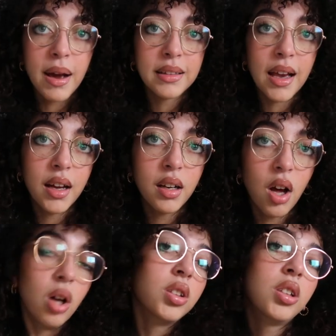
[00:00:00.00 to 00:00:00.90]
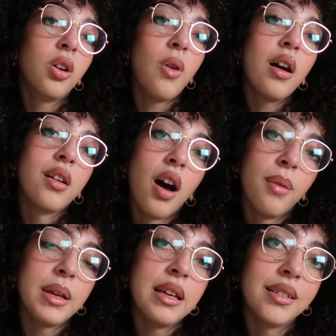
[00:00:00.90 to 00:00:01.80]
My dad also
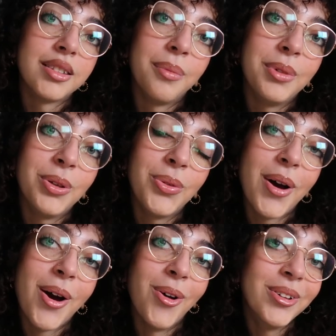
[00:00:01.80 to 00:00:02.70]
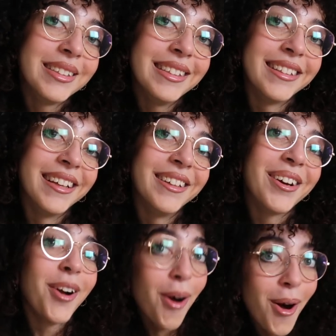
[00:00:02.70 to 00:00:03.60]
got me some new
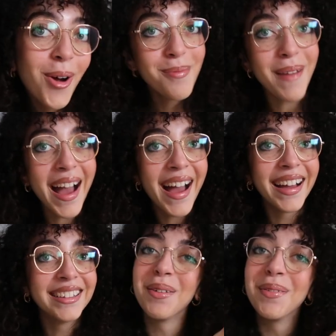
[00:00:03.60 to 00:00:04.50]
all-season car mat.